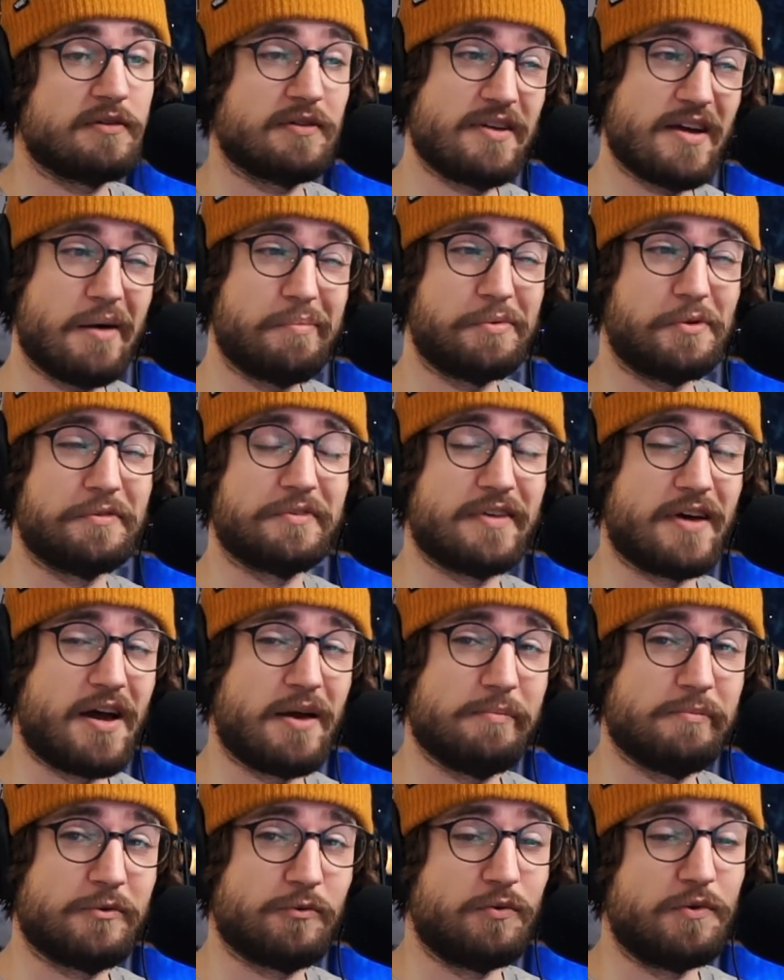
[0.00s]
a couple of
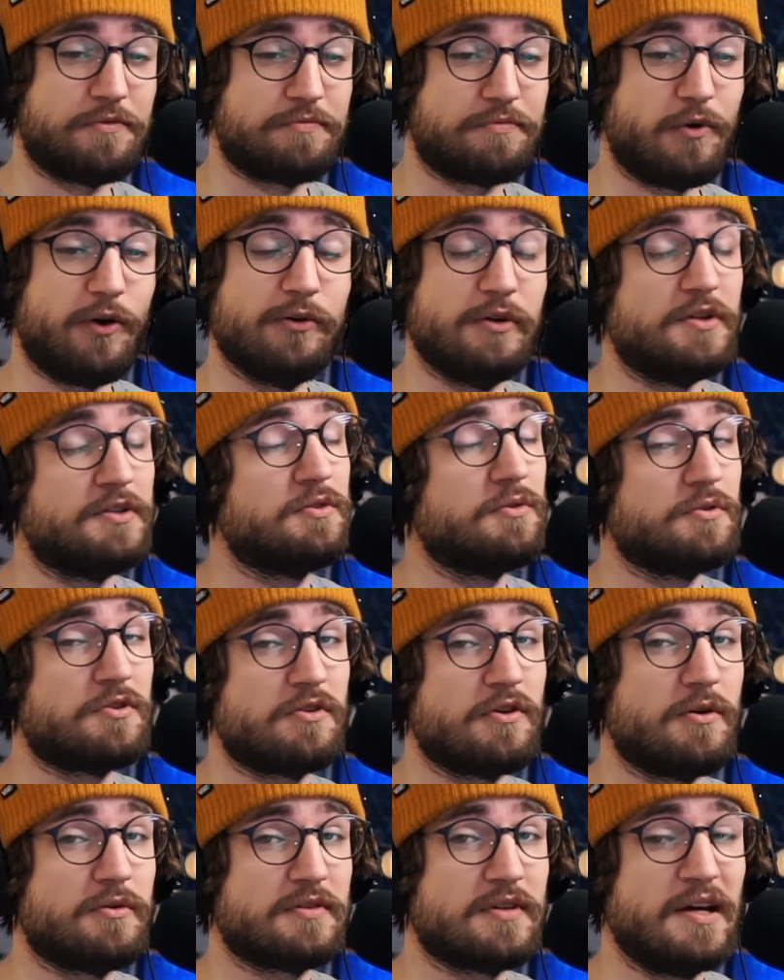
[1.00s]
times with only two
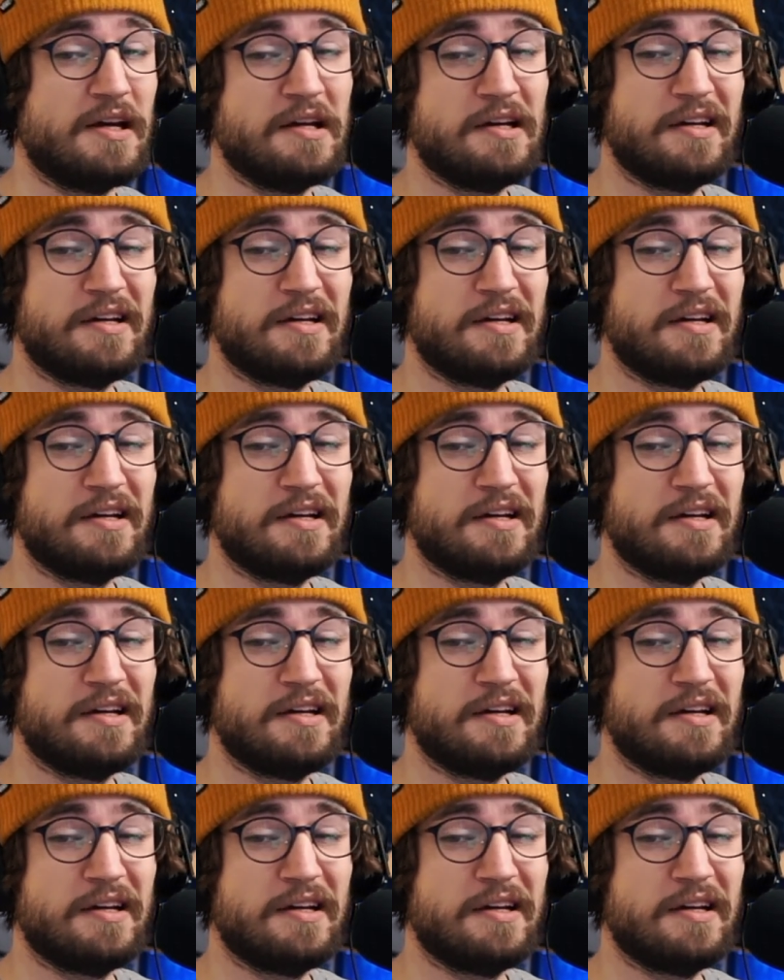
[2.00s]
shows